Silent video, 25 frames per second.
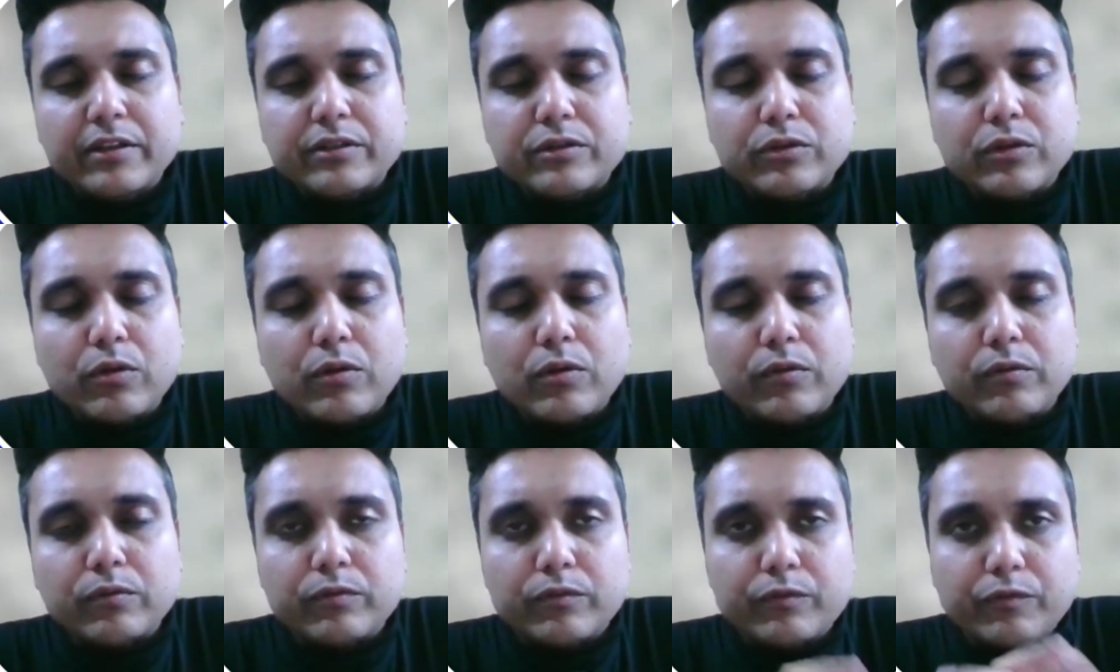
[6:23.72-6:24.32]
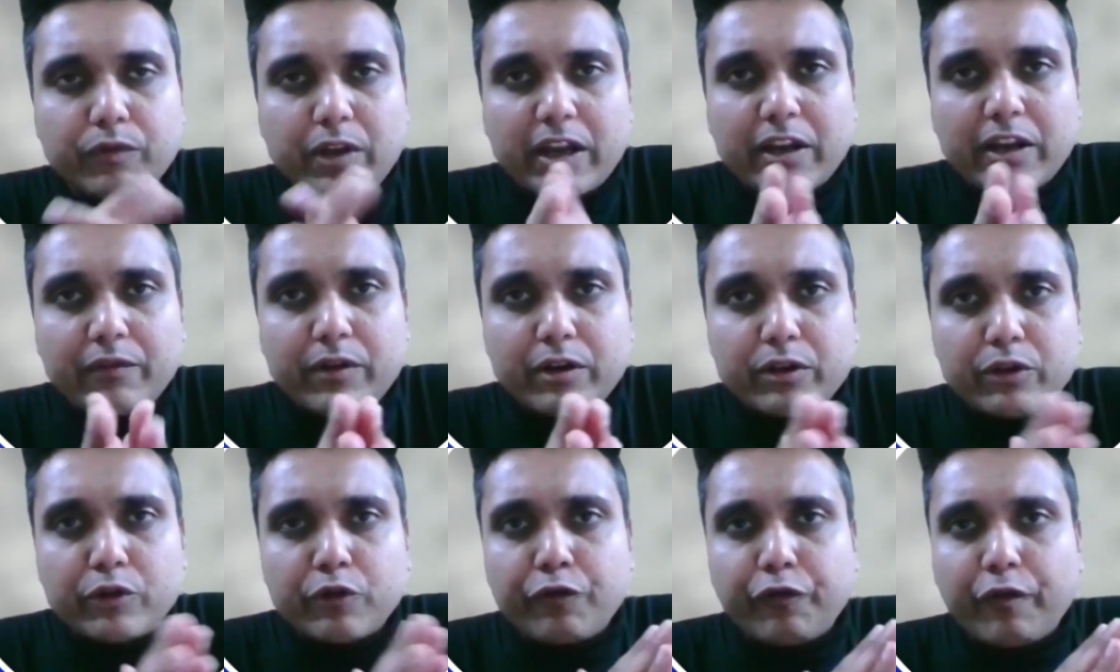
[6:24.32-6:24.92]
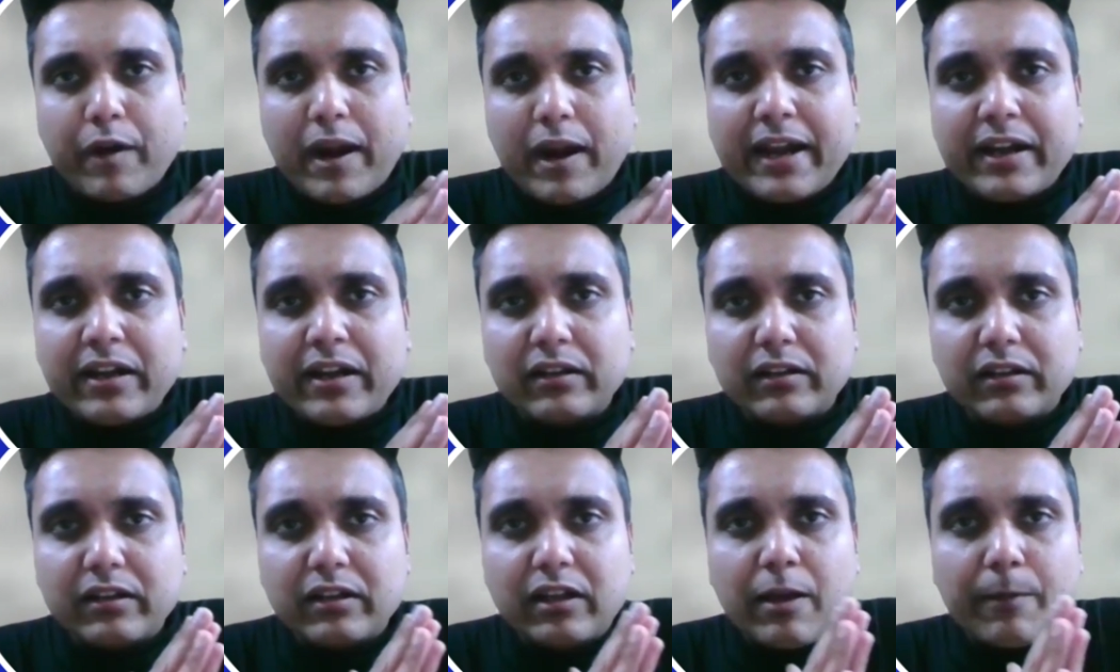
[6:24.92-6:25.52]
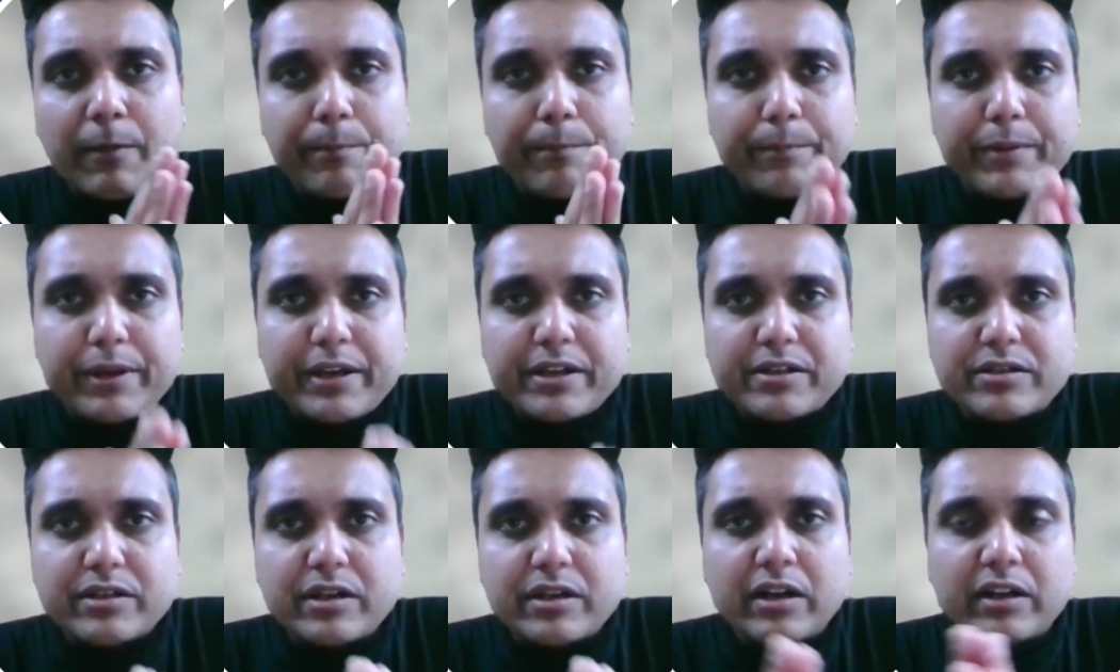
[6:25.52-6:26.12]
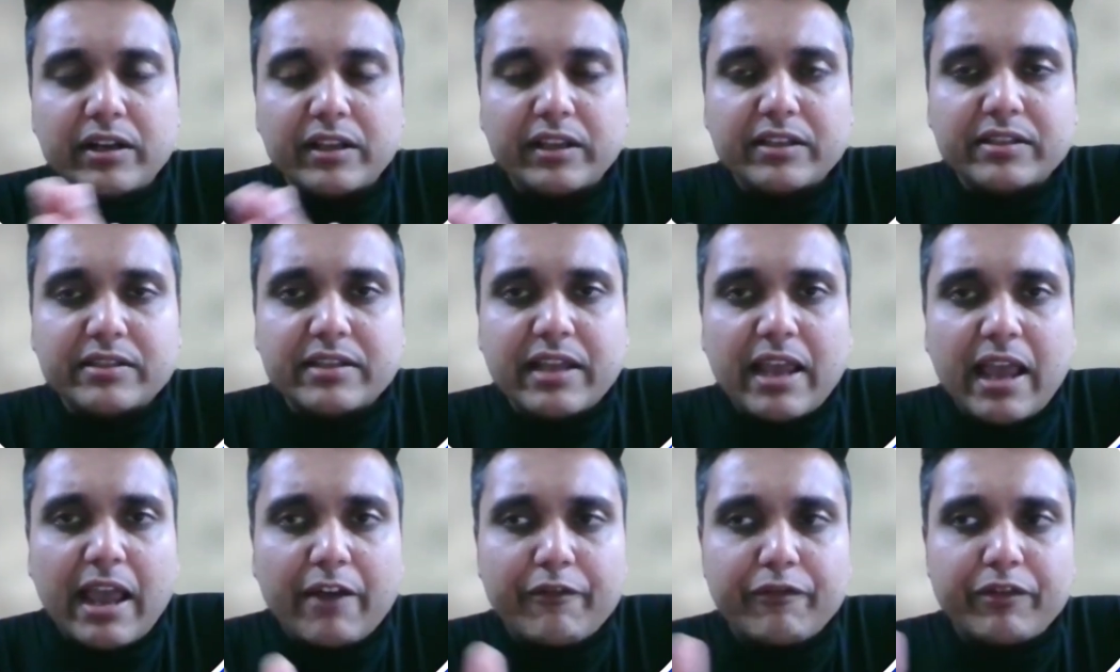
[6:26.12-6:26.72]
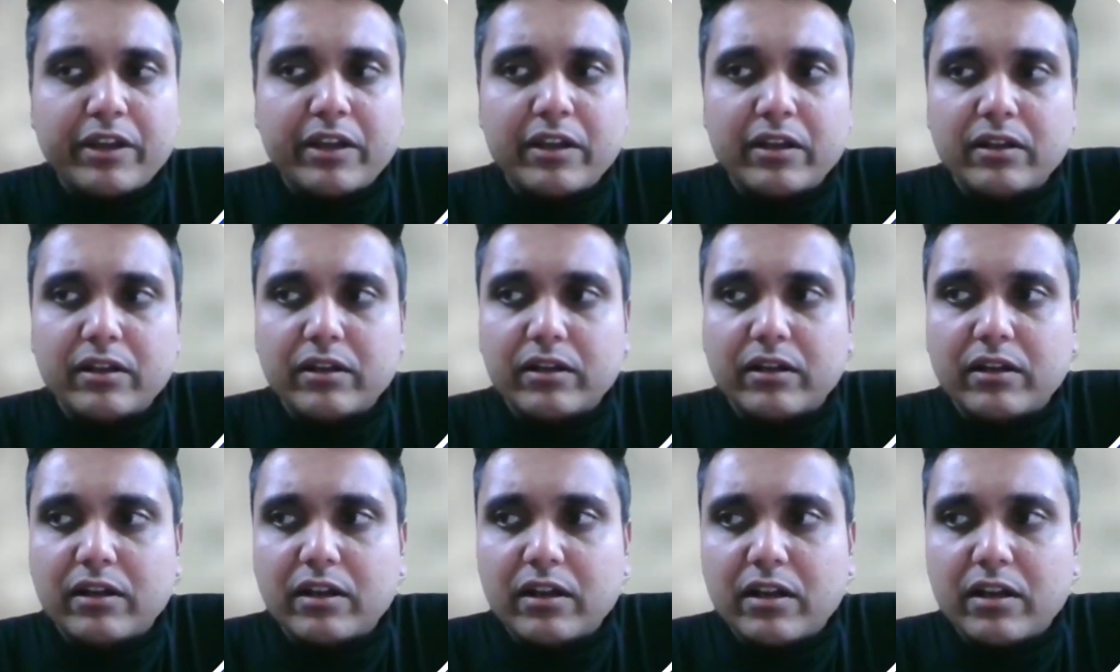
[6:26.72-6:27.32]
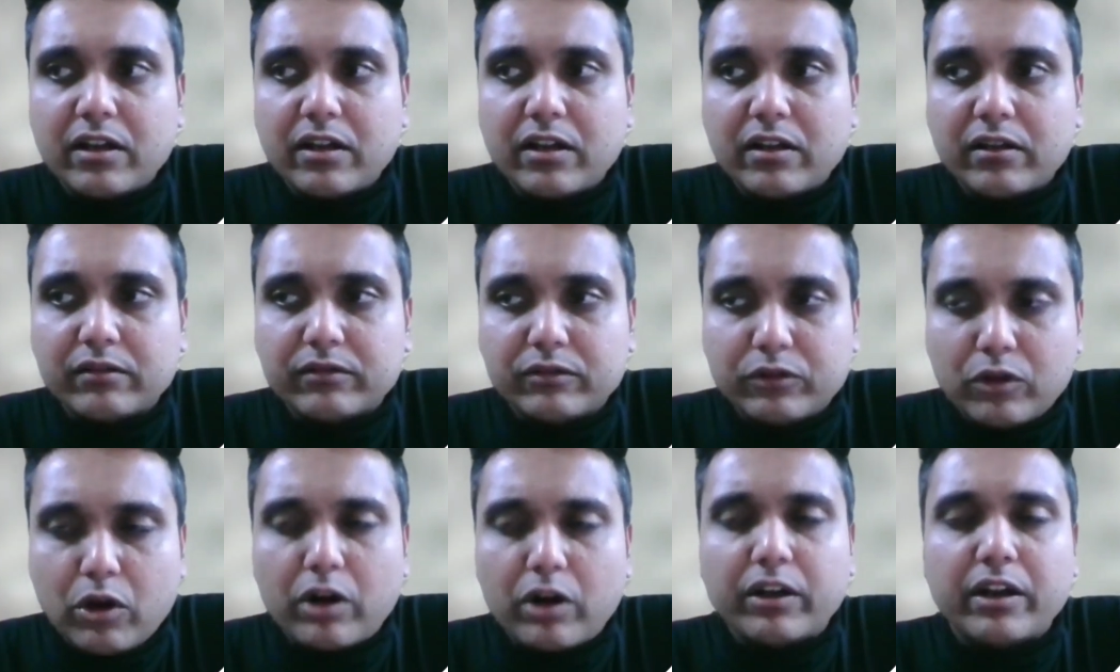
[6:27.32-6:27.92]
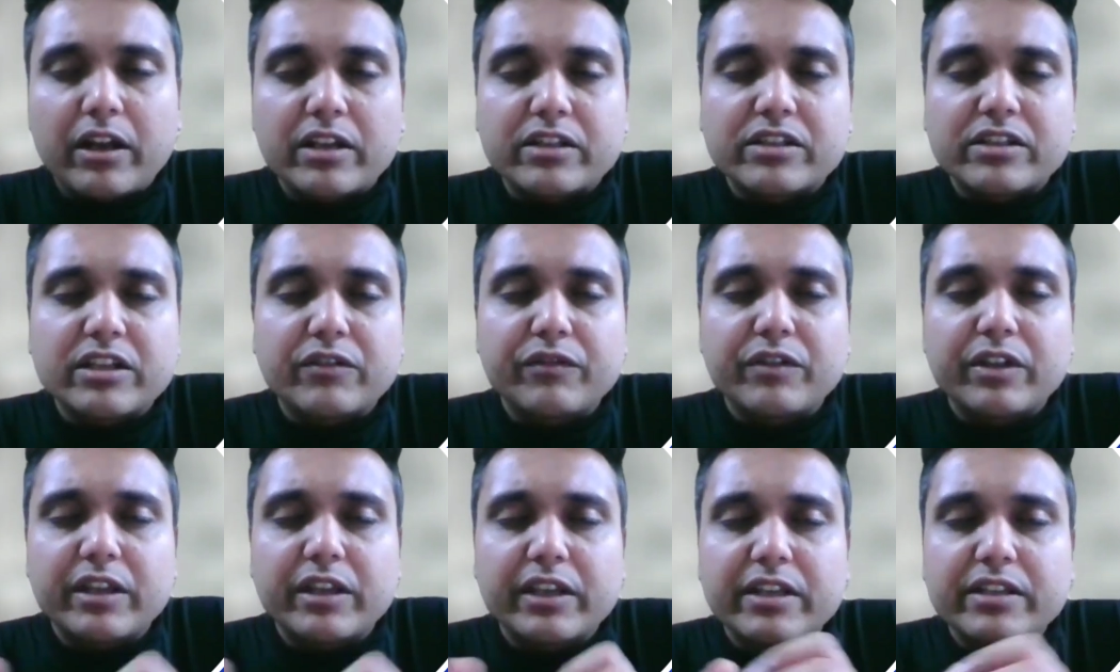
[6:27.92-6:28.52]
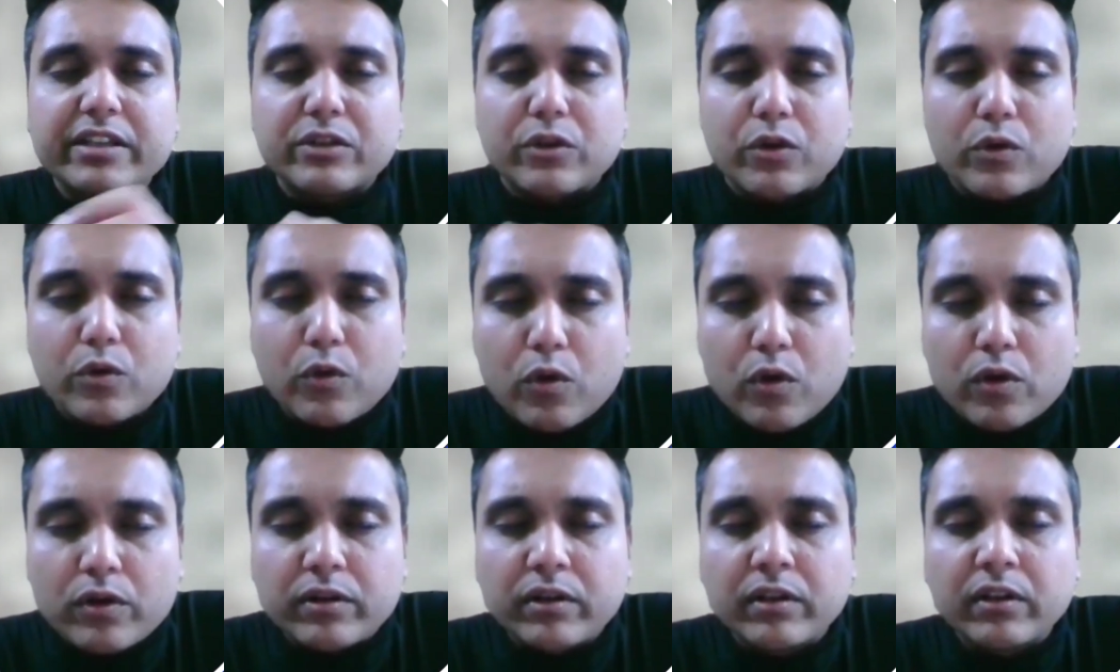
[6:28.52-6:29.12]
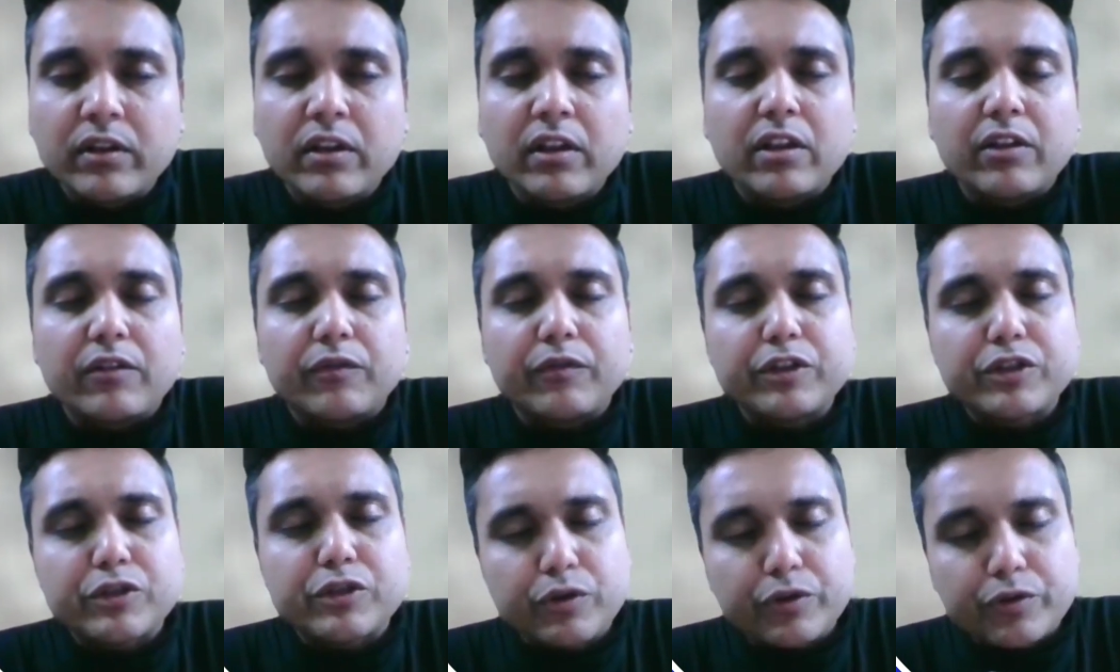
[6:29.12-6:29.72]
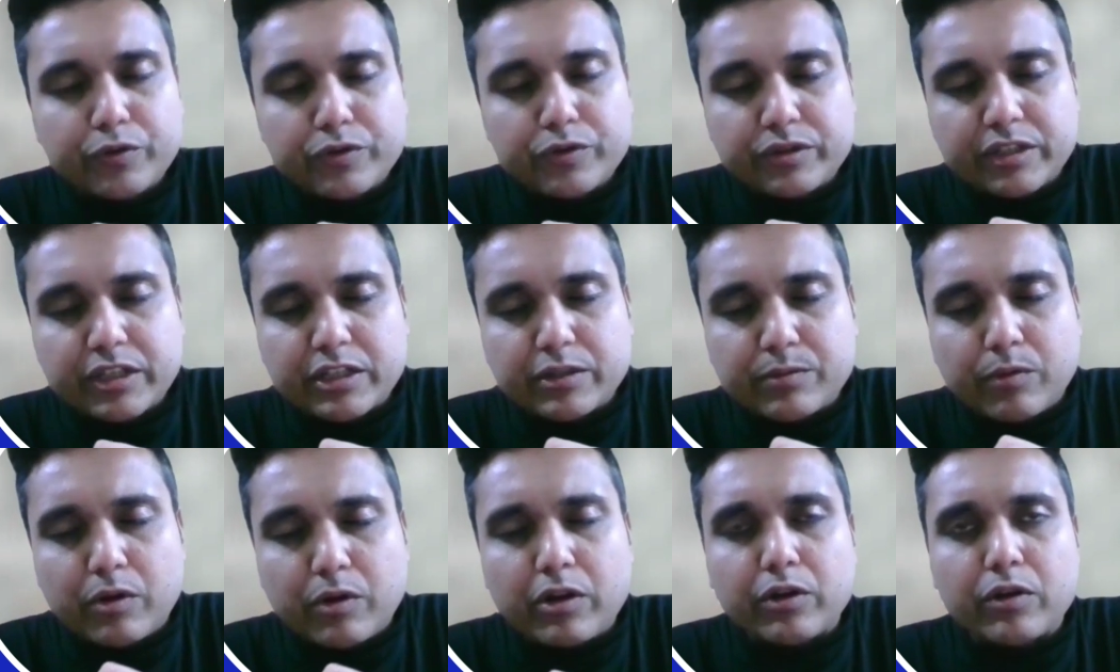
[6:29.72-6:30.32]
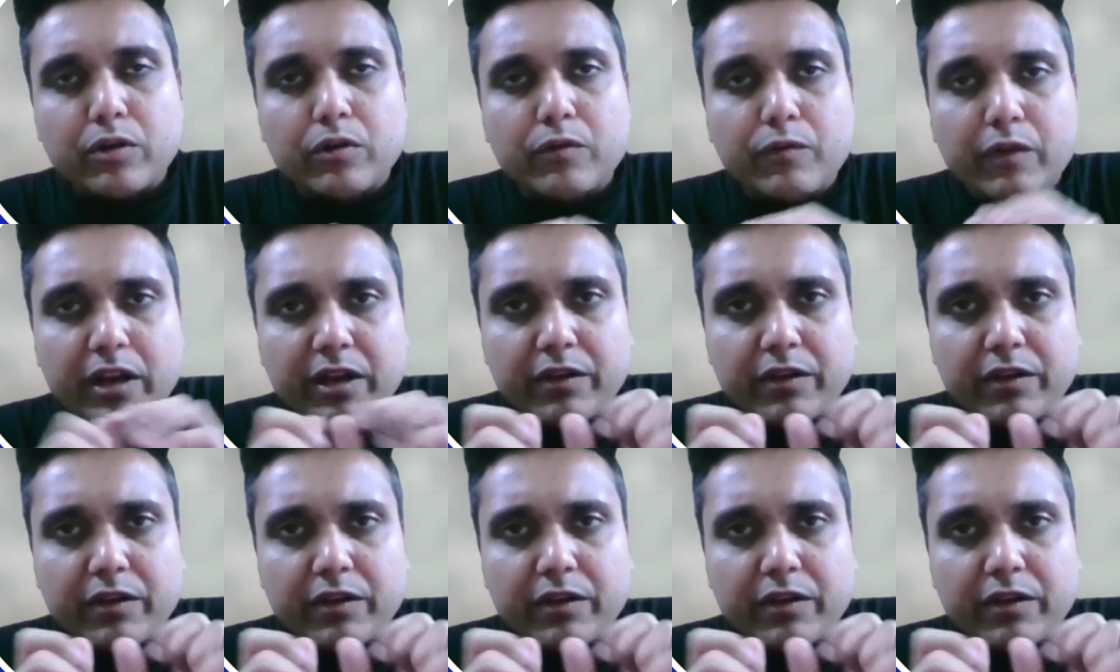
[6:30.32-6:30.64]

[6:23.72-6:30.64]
So wherever you find a patient is having not achieving his goal, we should use this molecule.